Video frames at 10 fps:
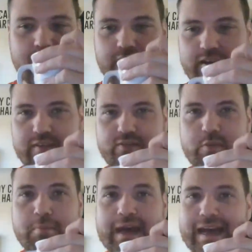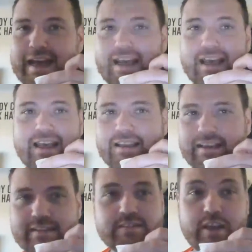And if you
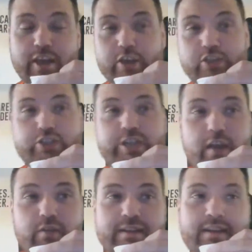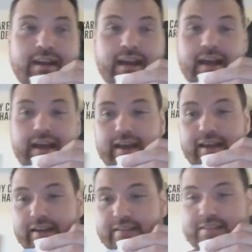mind sharing the
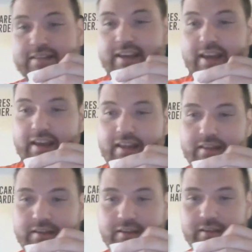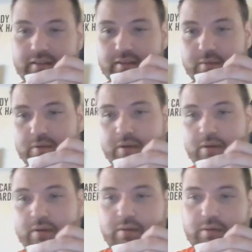night together,
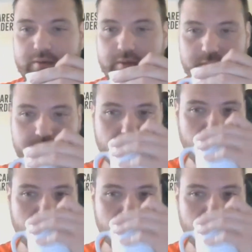whoa.